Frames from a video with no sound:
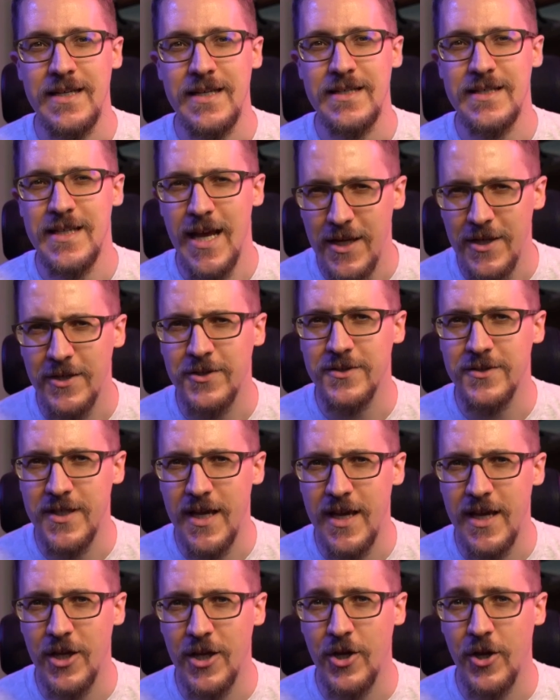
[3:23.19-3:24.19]
Technical
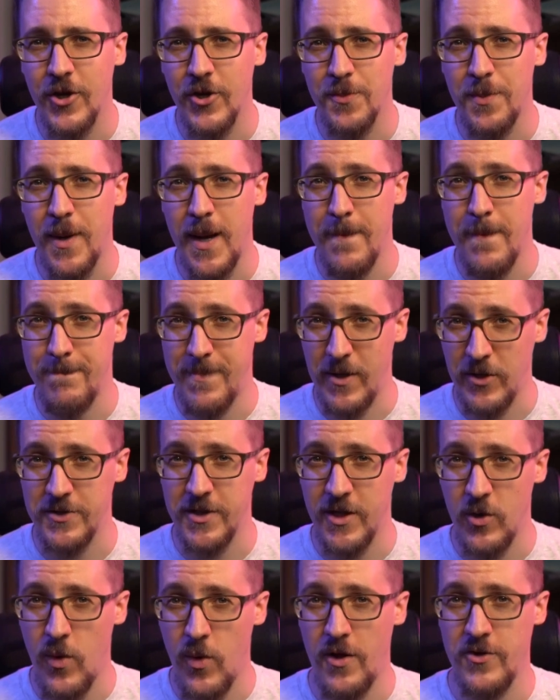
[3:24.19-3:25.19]
debt incurred by
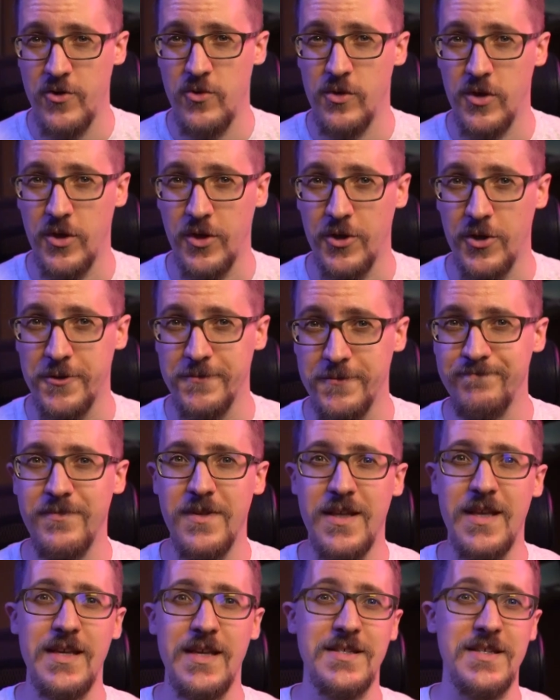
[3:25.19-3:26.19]
building while you learn
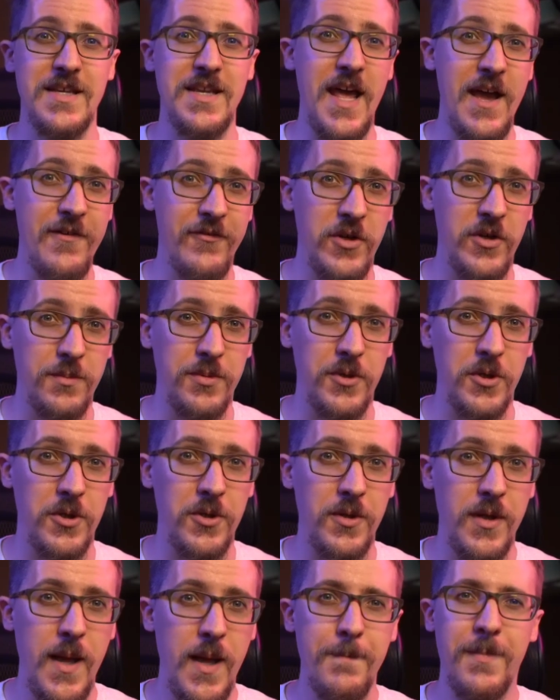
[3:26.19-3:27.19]
is
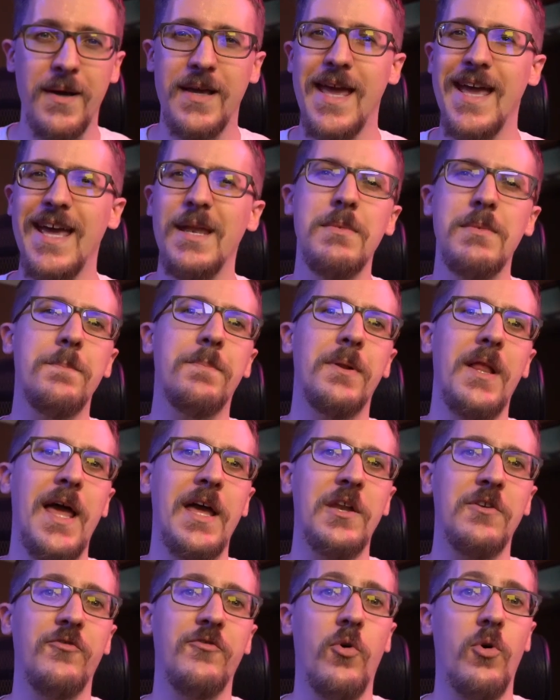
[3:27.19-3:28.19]
inevitable, but can be
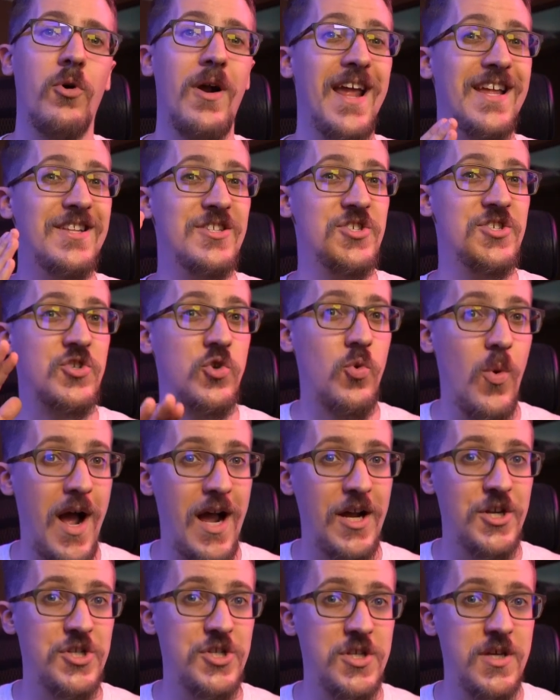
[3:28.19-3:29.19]
planned for and
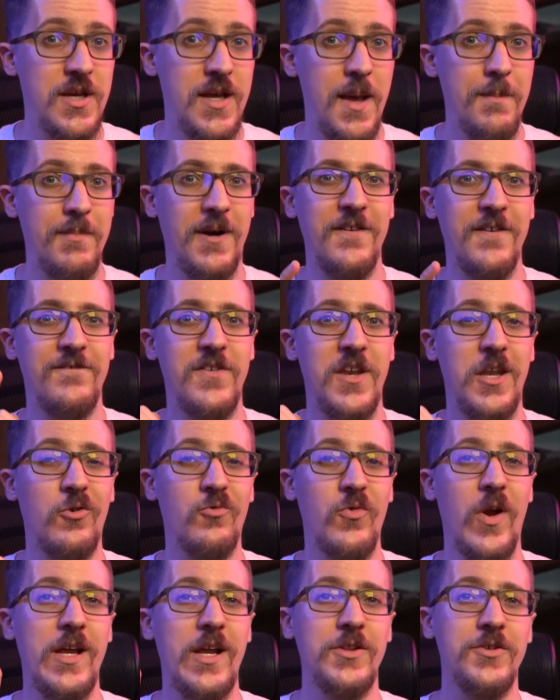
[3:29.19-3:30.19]
squashed by fitting
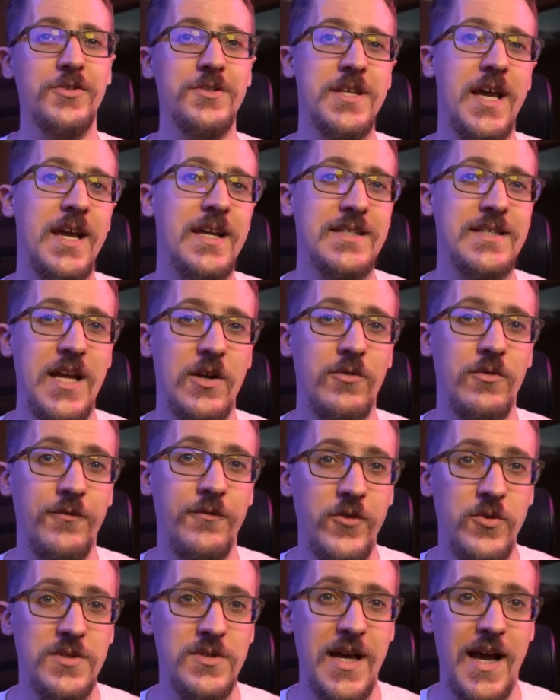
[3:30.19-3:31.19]
regular tech debt
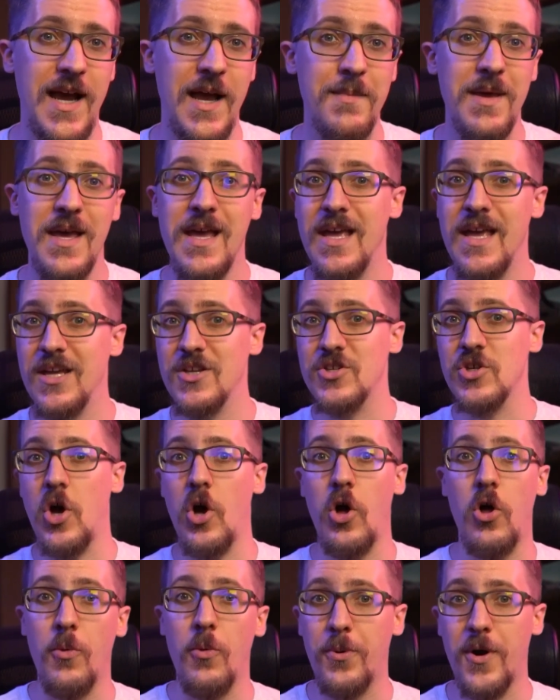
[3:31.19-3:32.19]
review time into
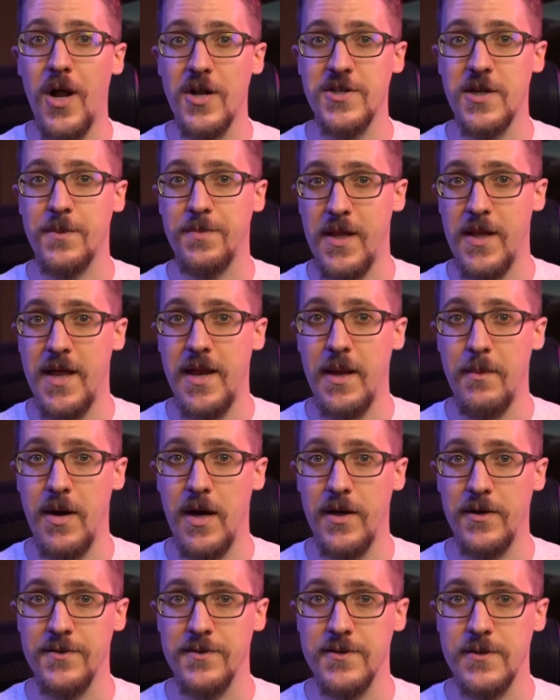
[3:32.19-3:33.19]
all project planning
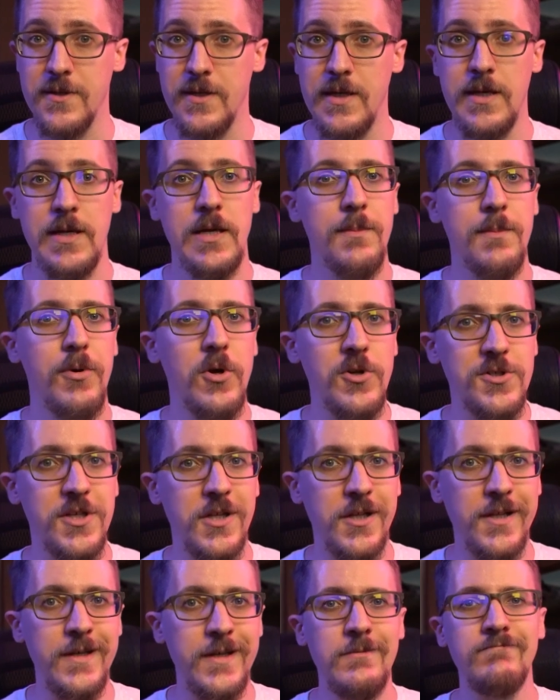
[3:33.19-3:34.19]
models.
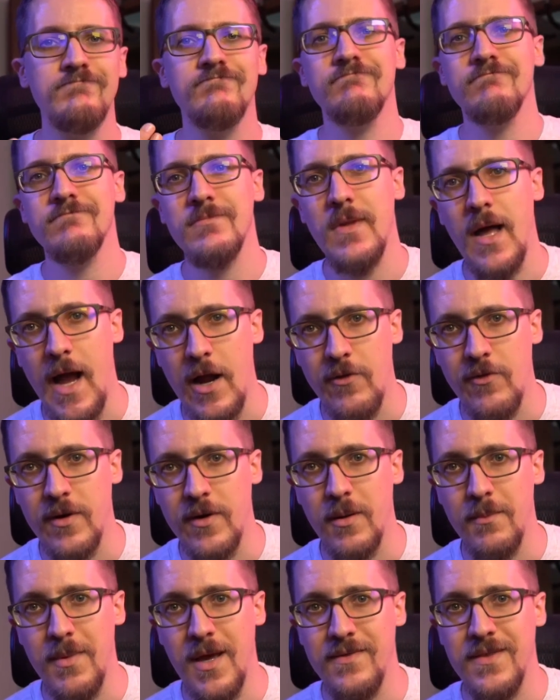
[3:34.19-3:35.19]
Personally, I
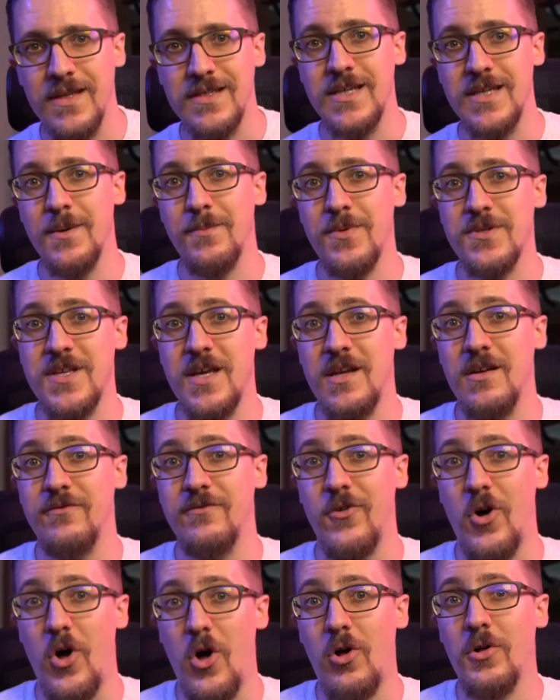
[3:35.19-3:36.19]
recommend that 10% of
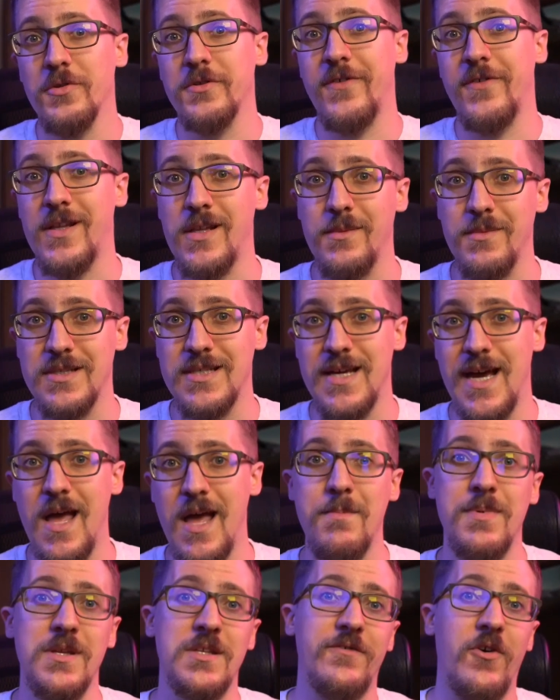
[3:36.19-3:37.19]
all development
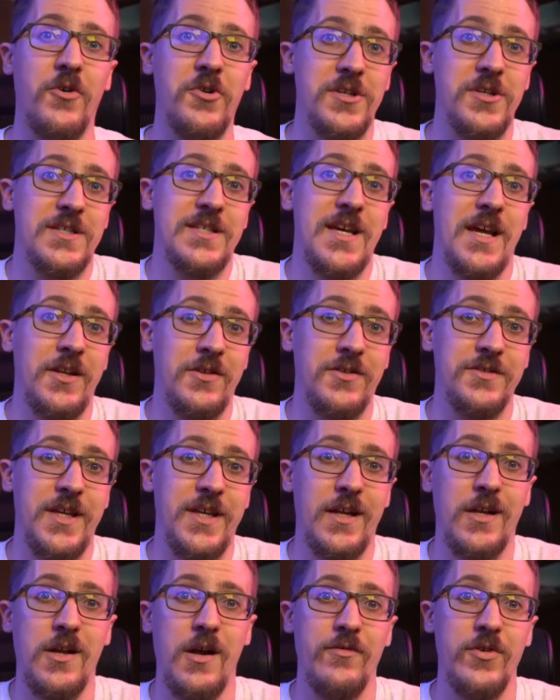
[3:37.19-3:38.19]
time be devoted to technical
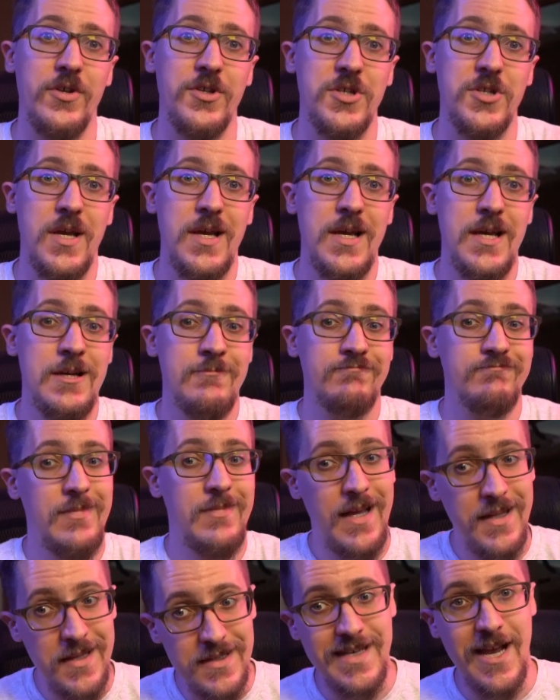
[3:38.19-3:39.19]
debt coverage.
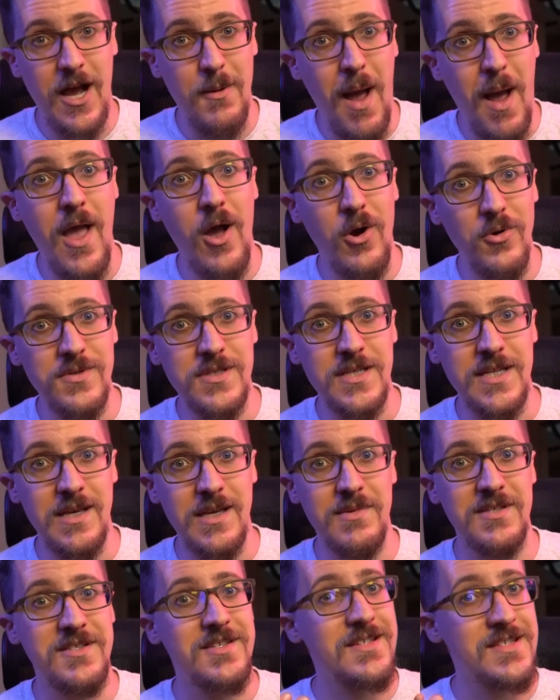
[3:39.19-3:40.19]
And it's how my own team
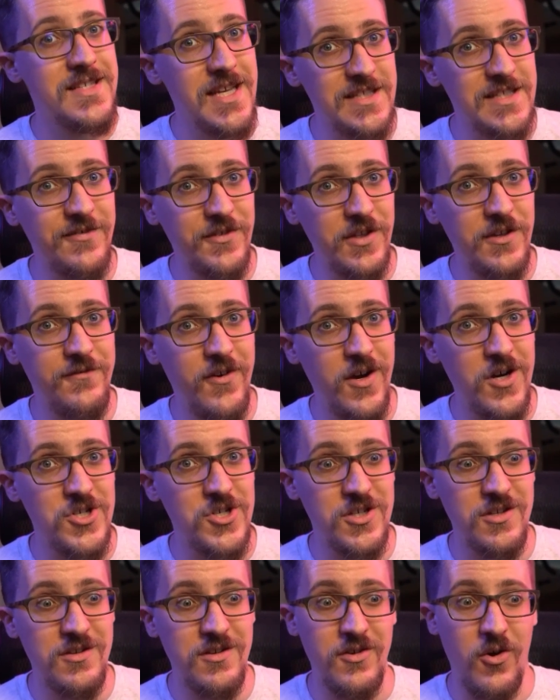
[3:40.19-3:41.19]
has successfully
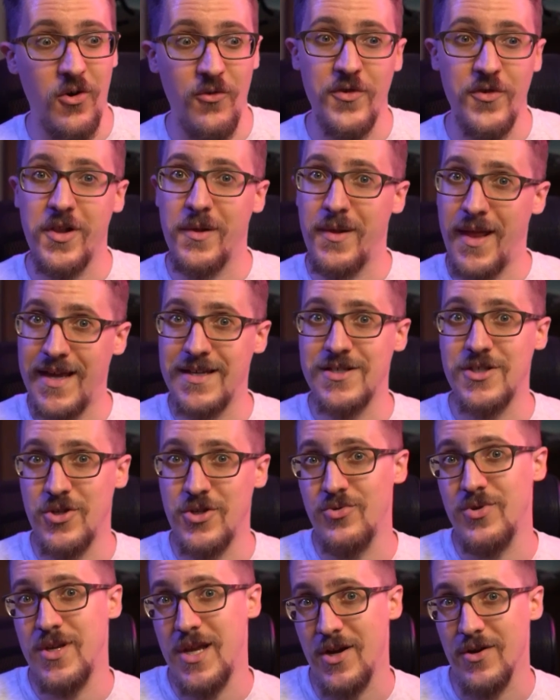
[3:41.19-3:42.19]
functioned over the last
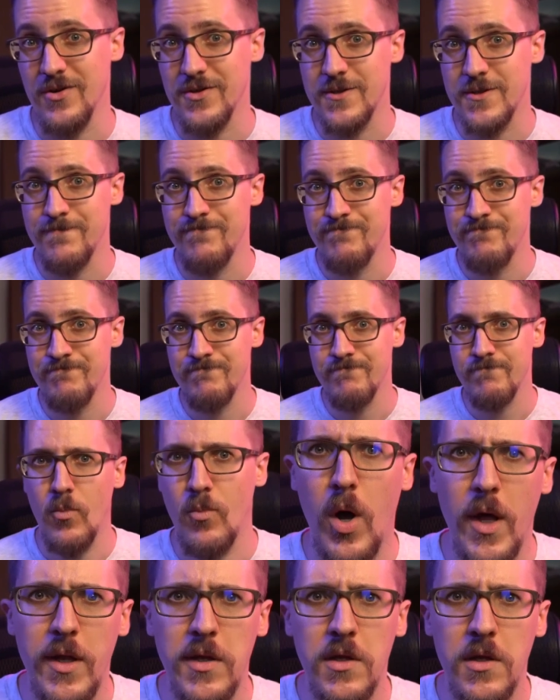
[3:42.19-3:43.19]
two years.
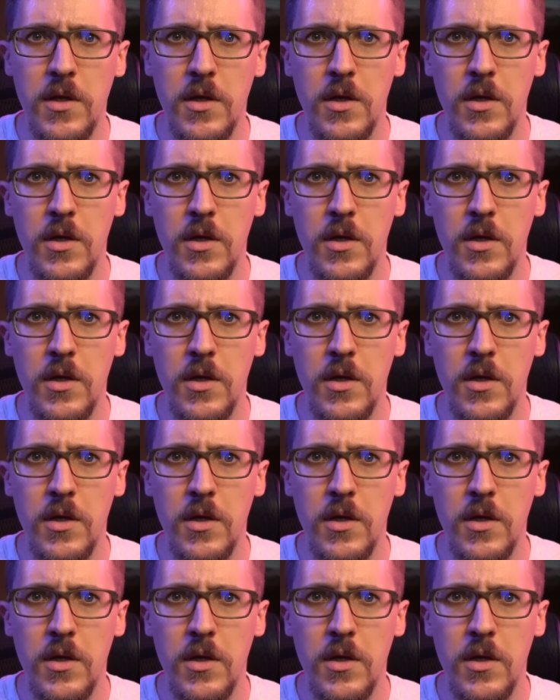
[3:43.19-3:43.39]
What?